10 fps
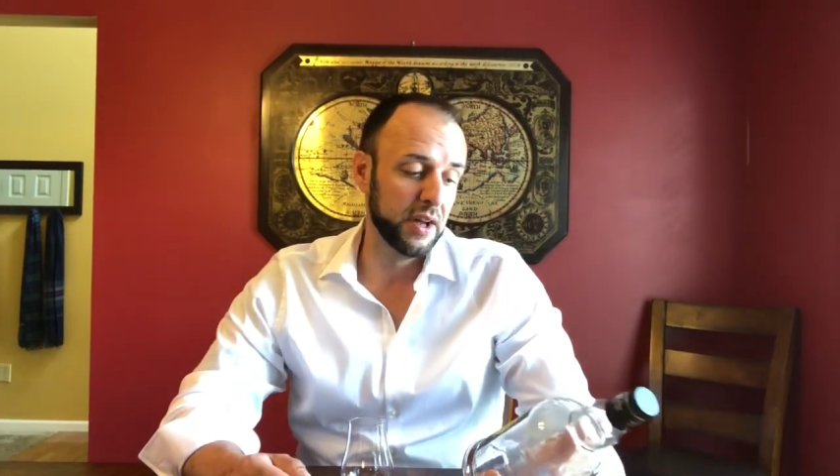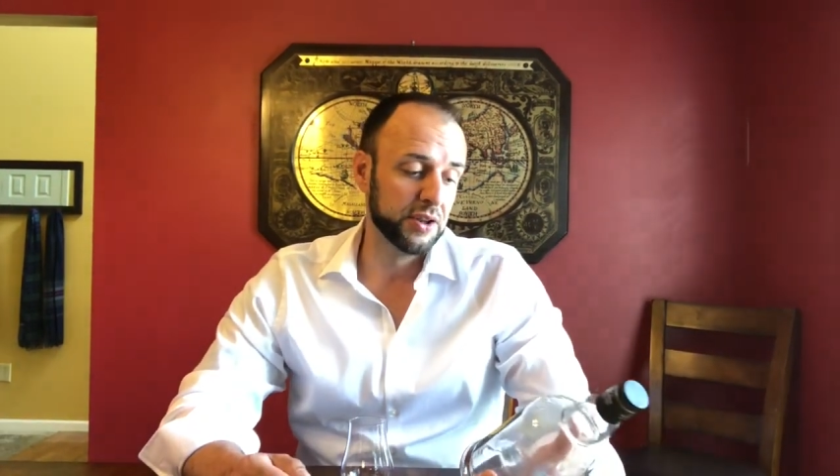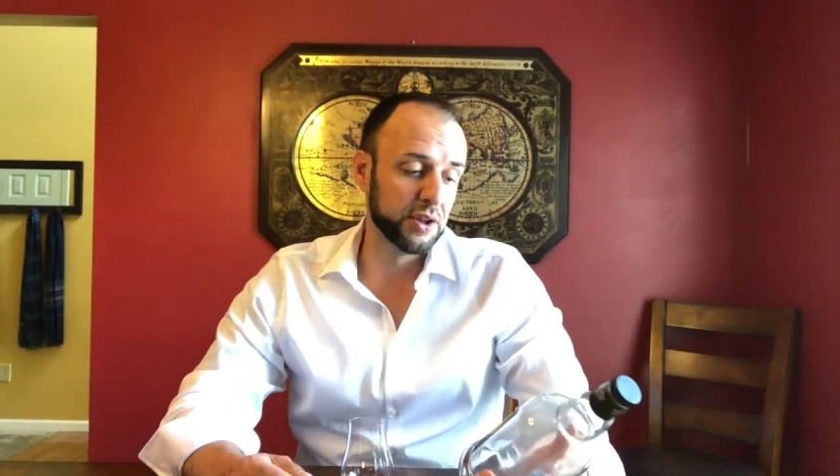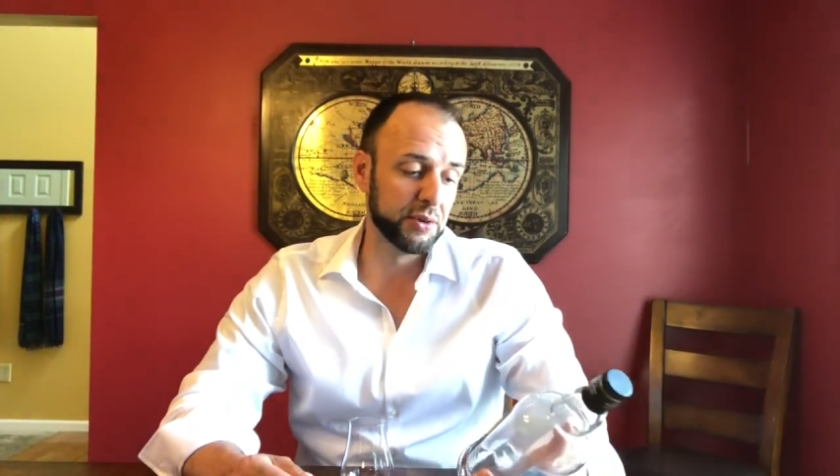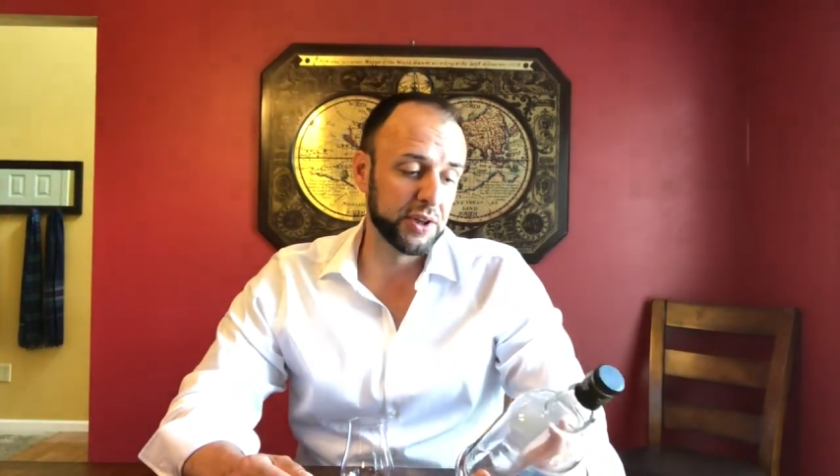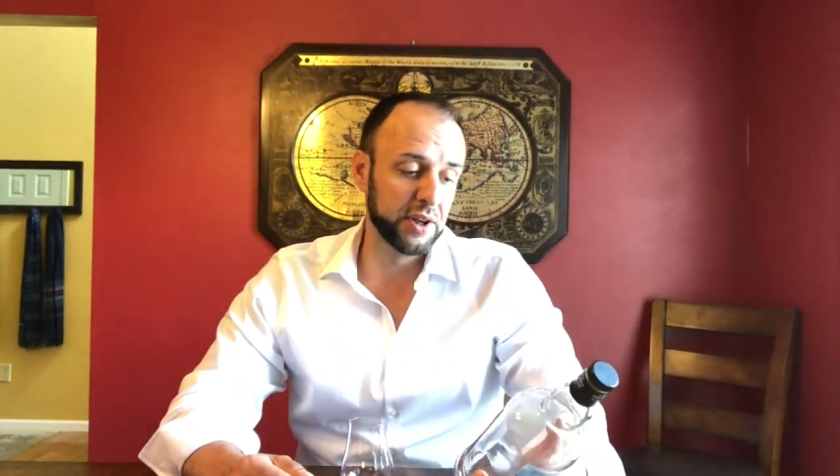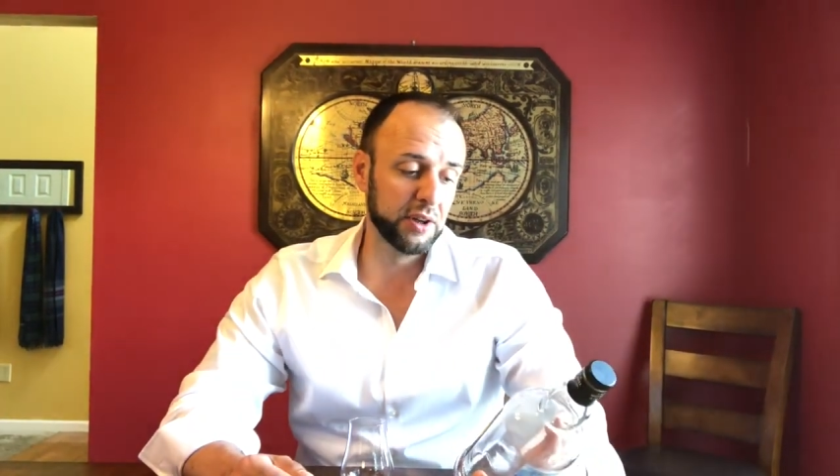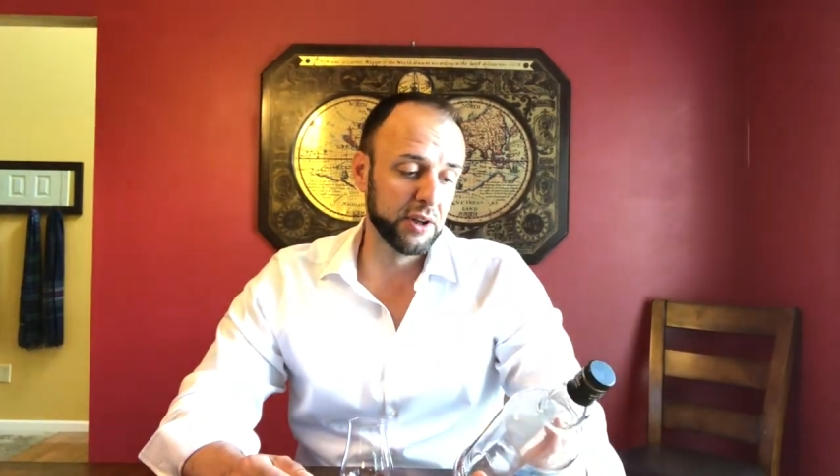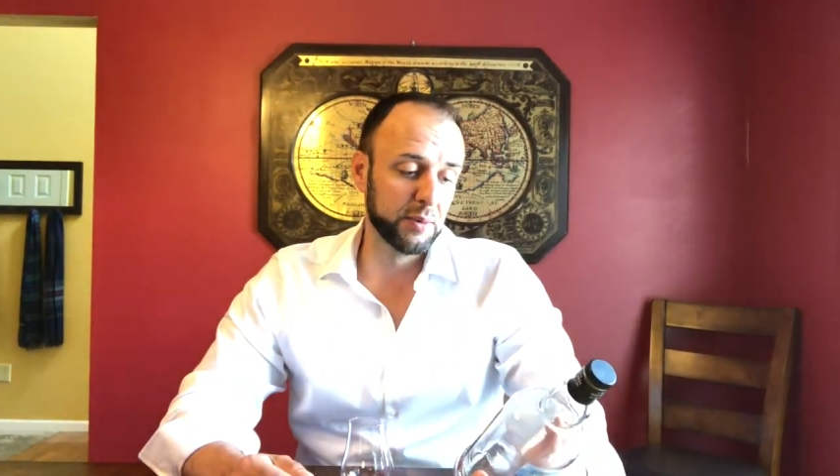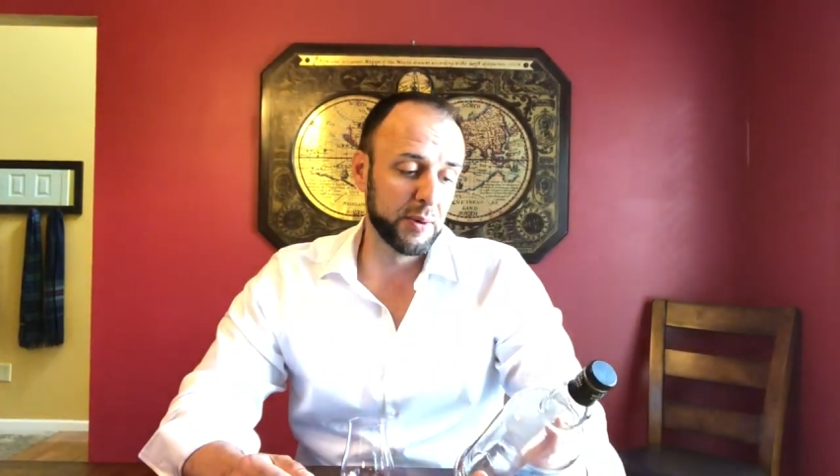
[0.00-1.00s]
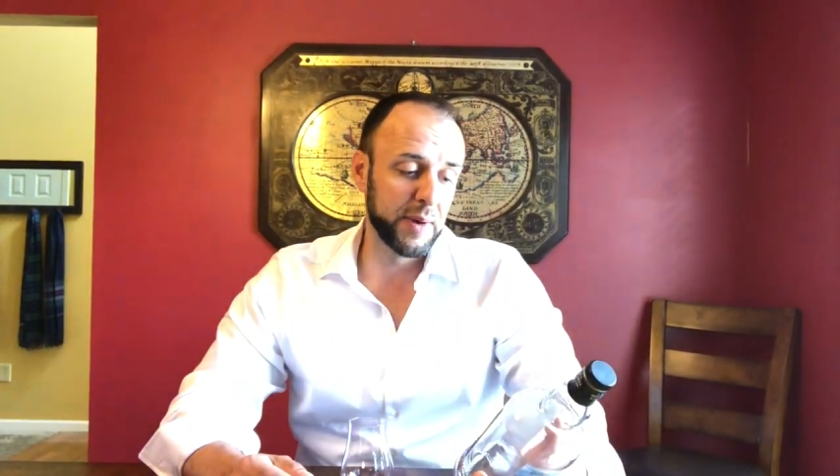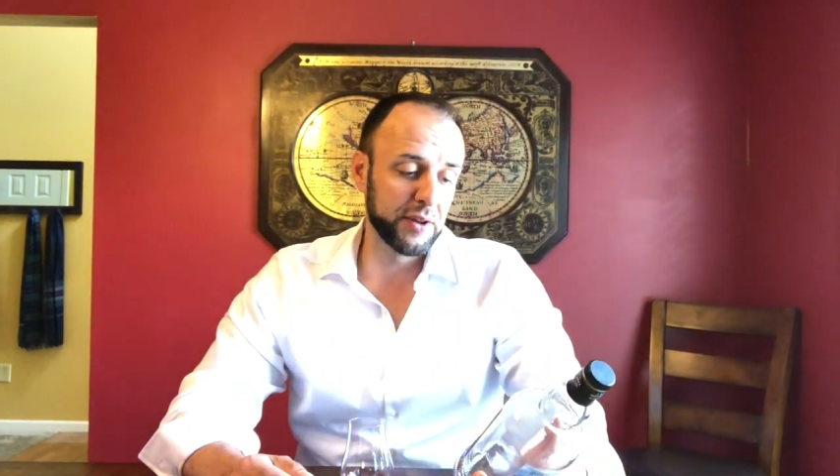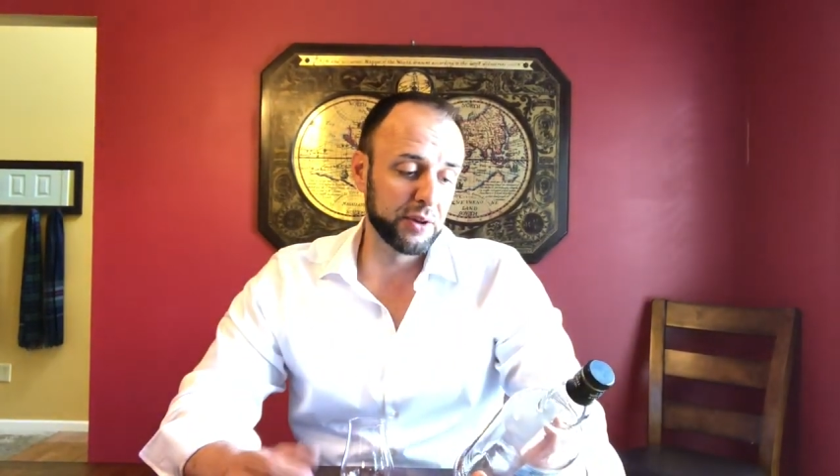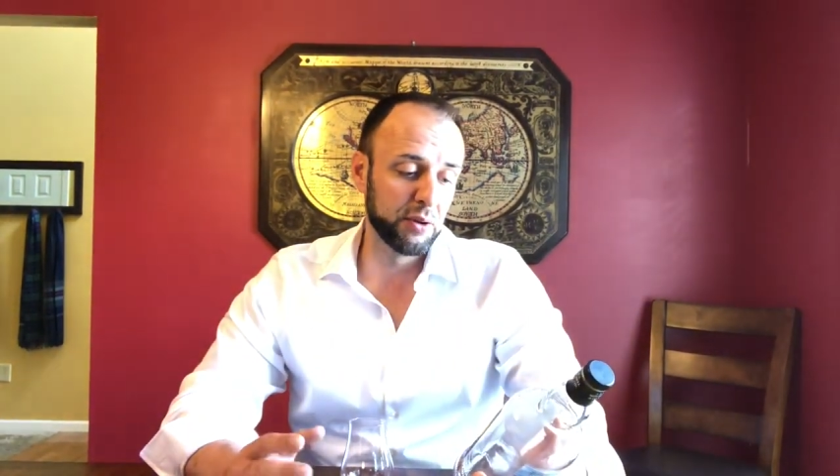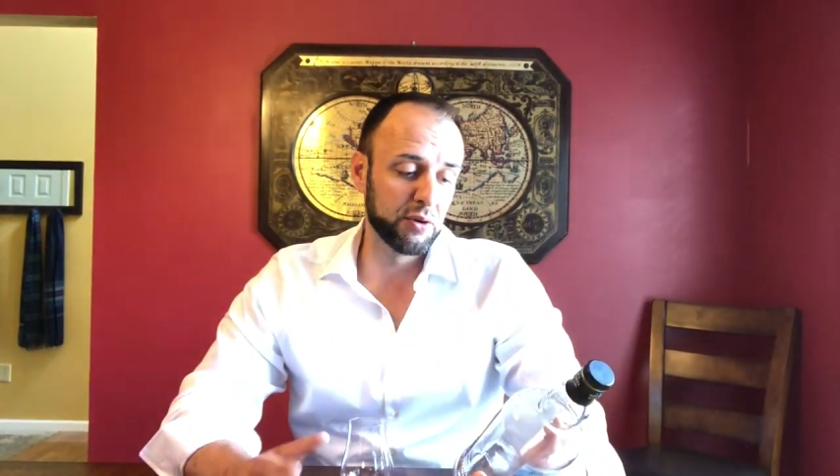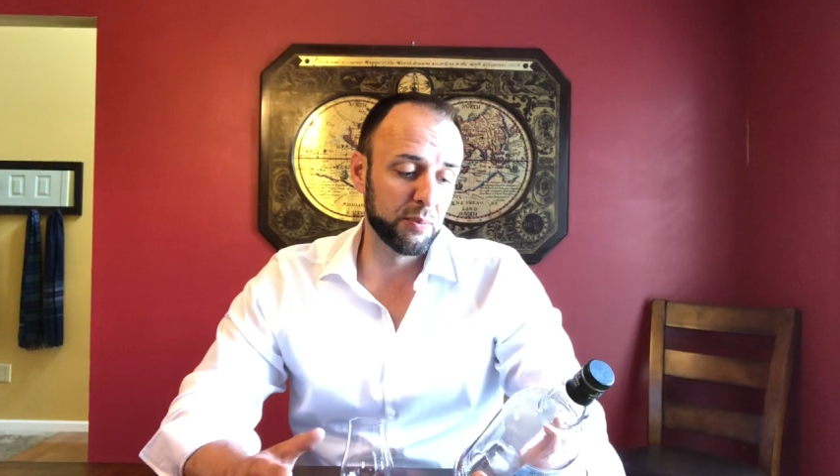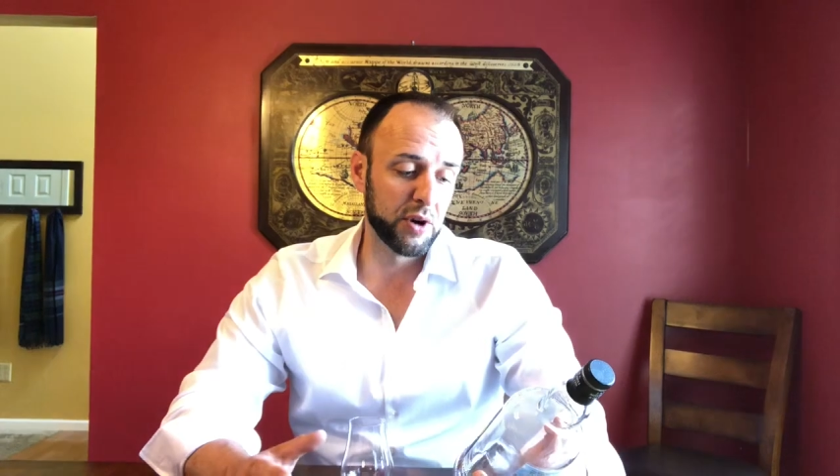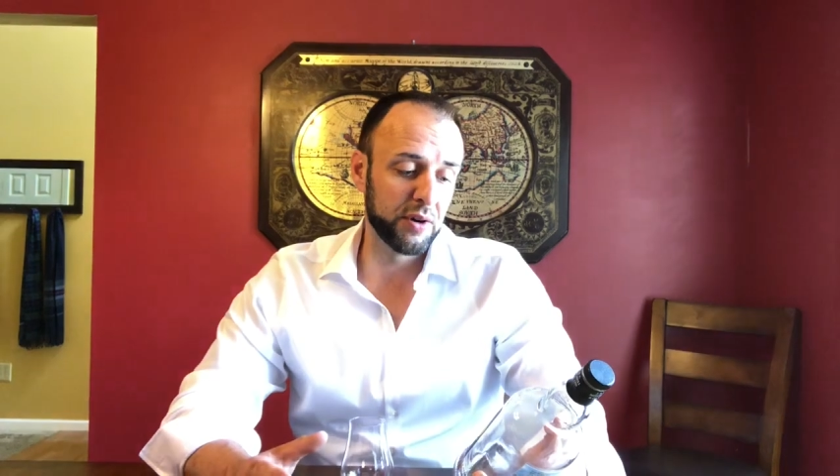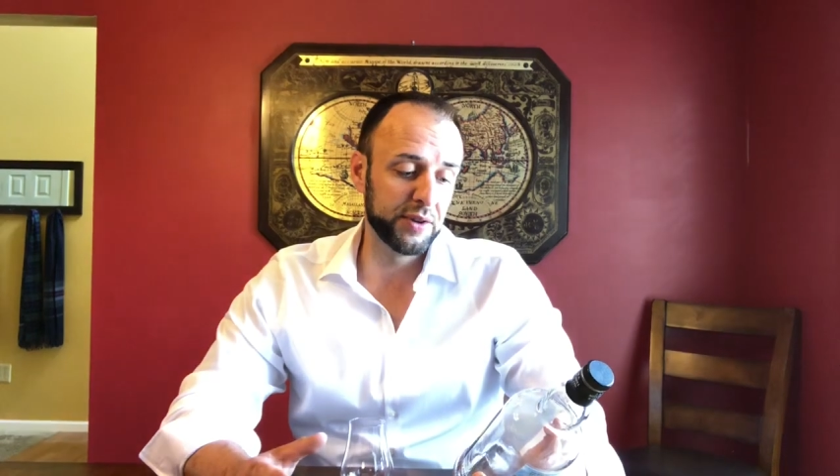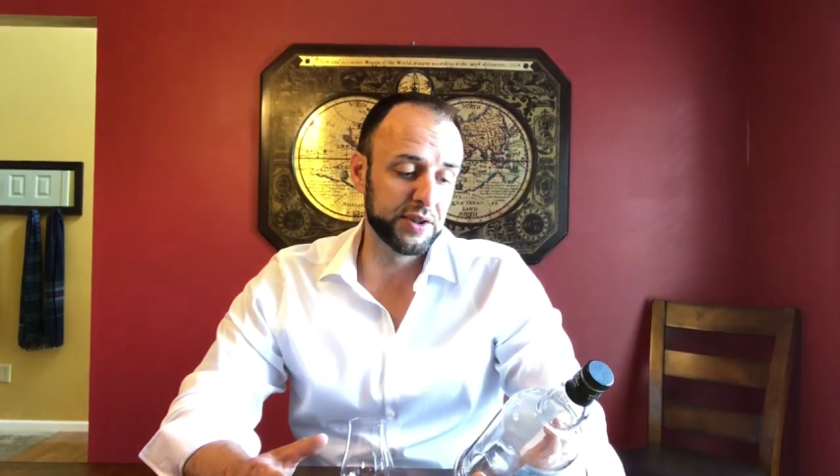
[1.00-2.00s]
So I'll tell you a little bit about the local
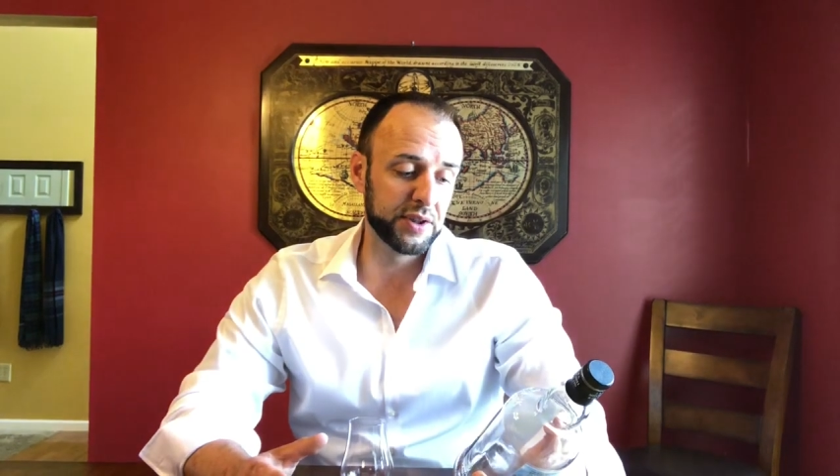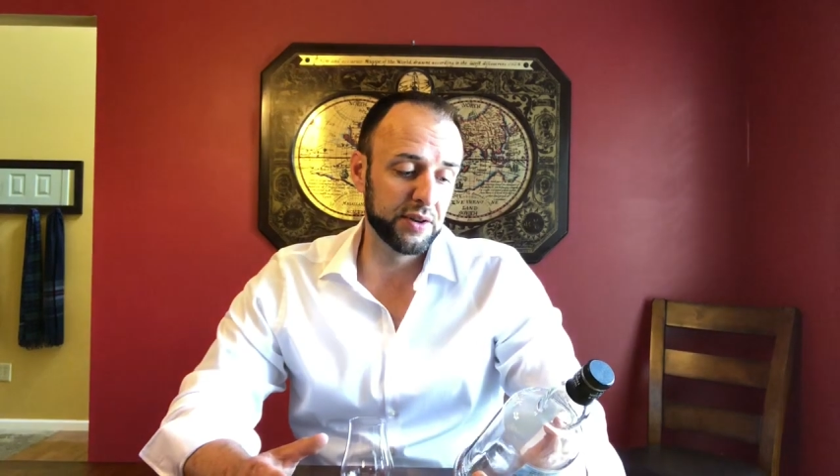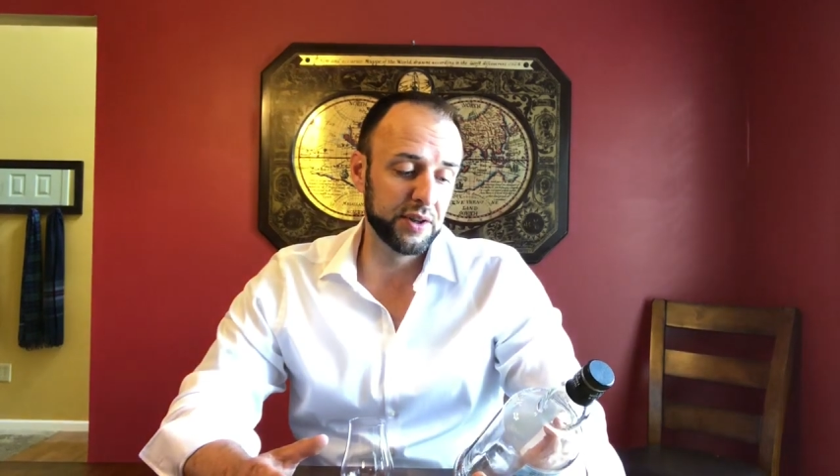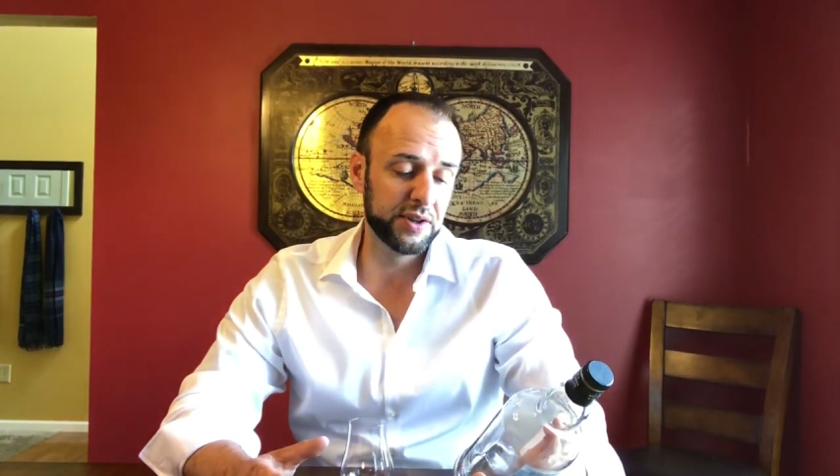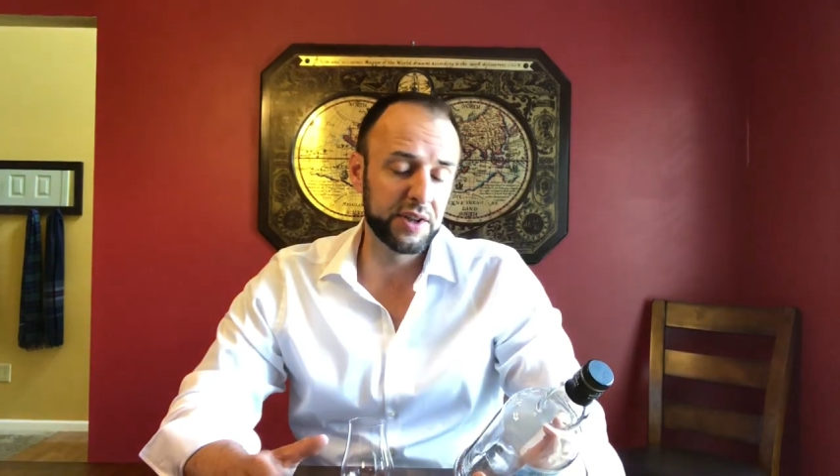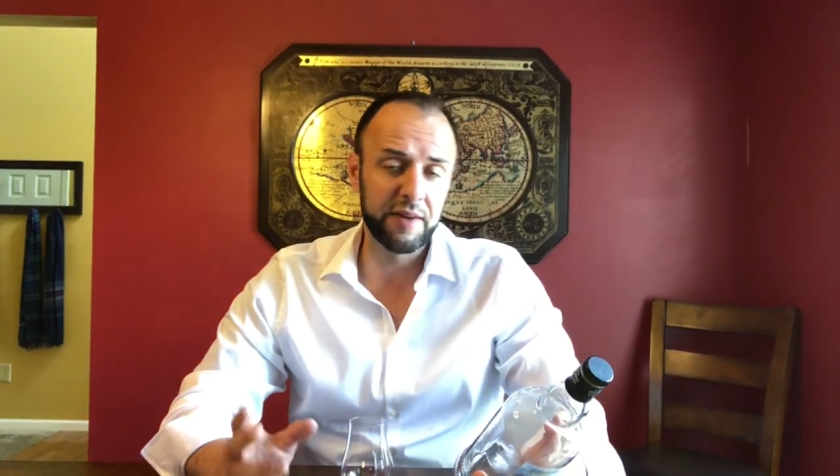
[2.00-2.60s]
barley series.